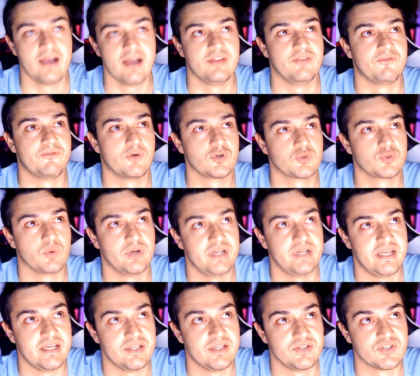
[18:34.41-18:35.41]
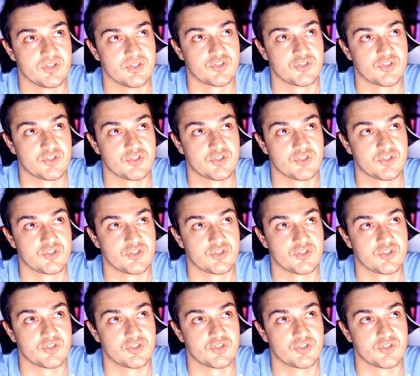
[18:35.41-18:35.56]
The first one is